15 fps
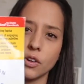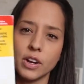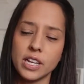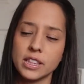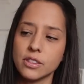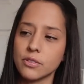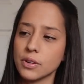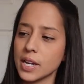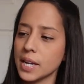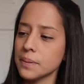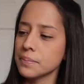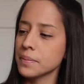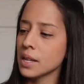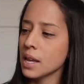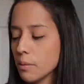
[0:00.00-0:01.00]
grade
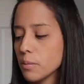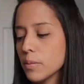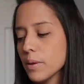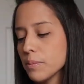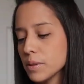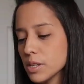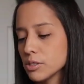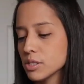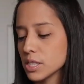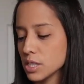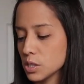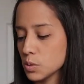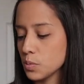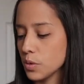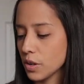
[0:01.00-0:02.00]
3. We've been using
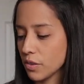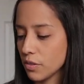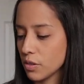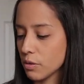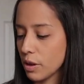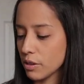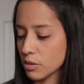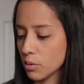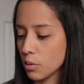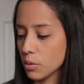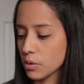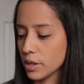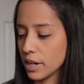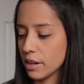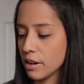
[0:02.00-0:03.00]
this book throughout the
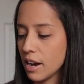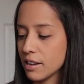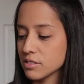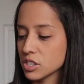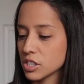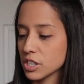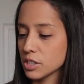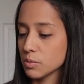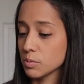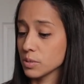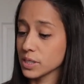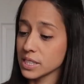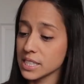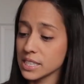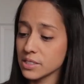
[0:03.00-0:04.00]
whole year. I started
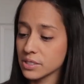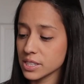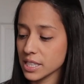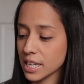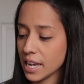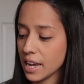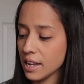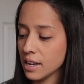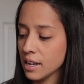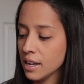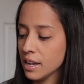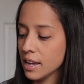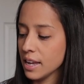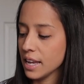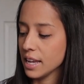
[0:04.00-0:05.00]
really using it
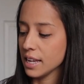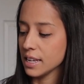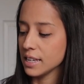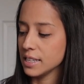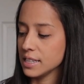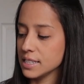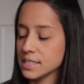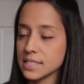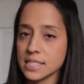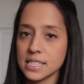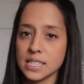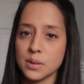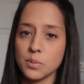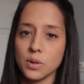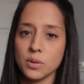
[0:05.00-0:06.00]
in
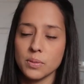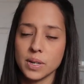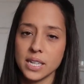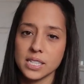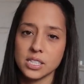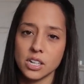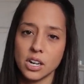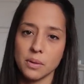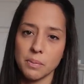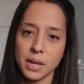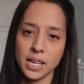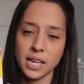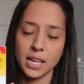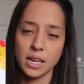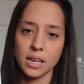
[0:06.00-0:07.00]
December when I started
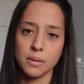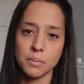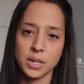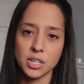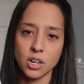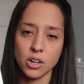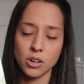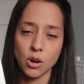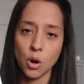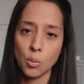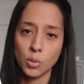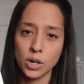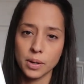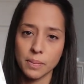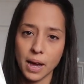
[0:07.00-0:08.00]
making my daughter
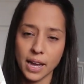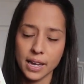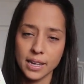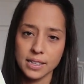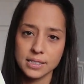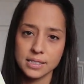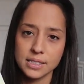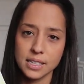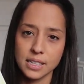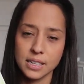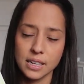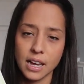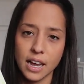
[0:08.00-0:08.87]
homework packets, and